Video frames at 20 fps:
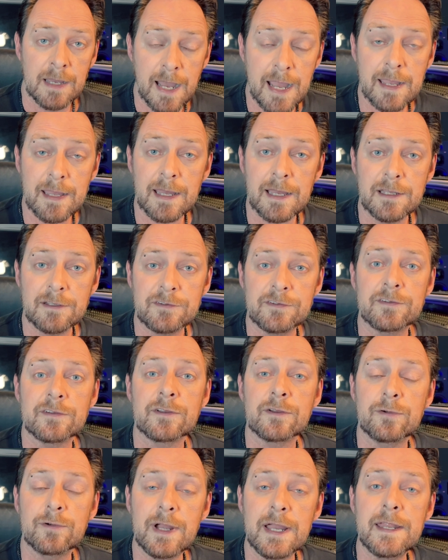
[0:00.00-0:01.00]
Hi guys,
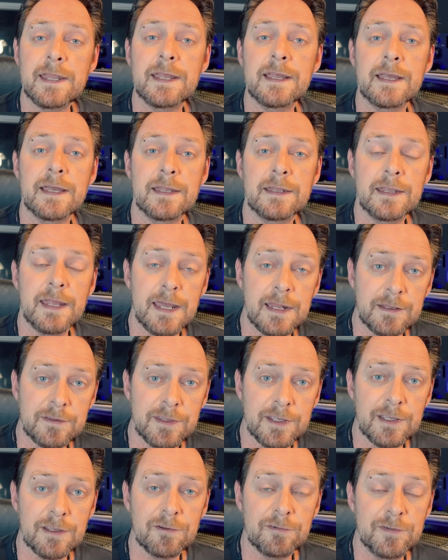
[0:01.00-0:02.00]
creating and
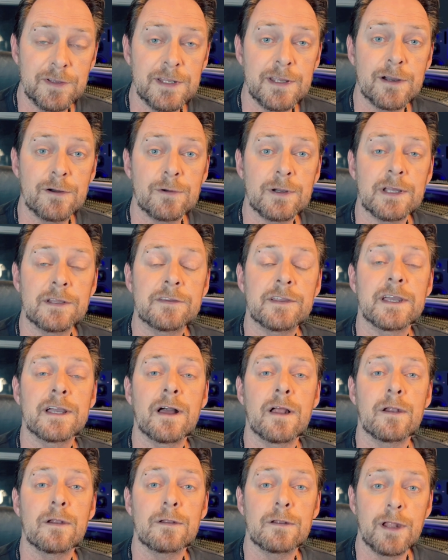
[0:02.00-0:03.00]
editing a video can
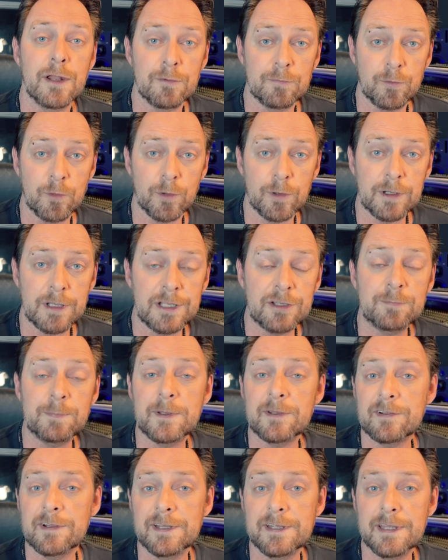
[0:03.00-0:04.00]
take a lot of work,
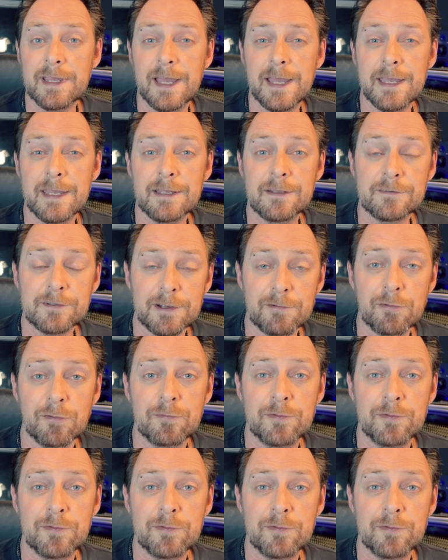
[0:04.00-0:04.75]
especially a travel